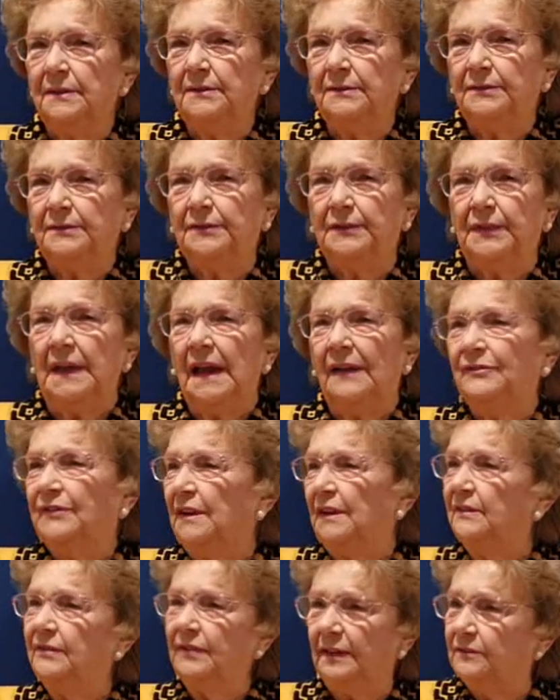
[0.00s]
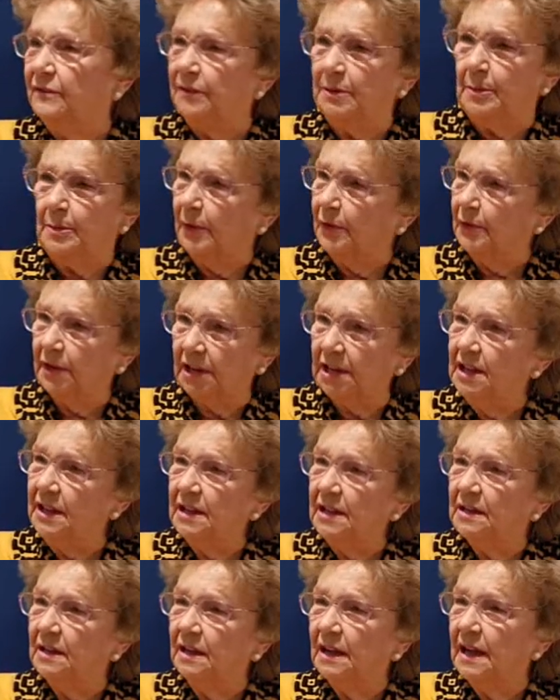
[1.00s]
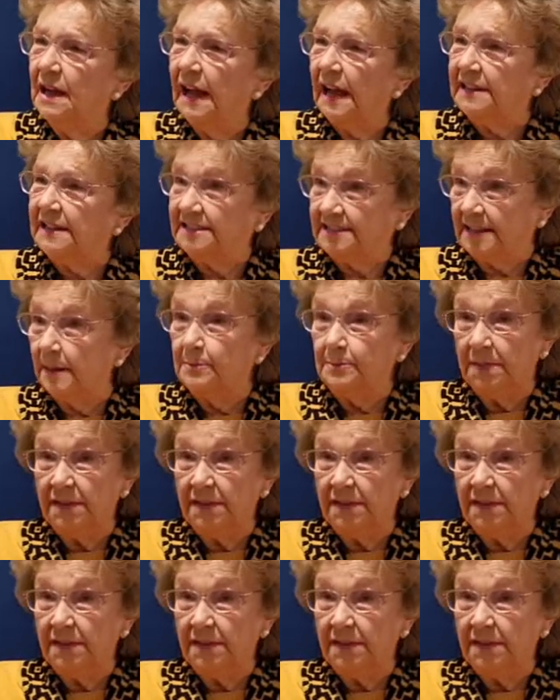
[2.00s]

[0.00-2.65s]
fearful of everybody, except my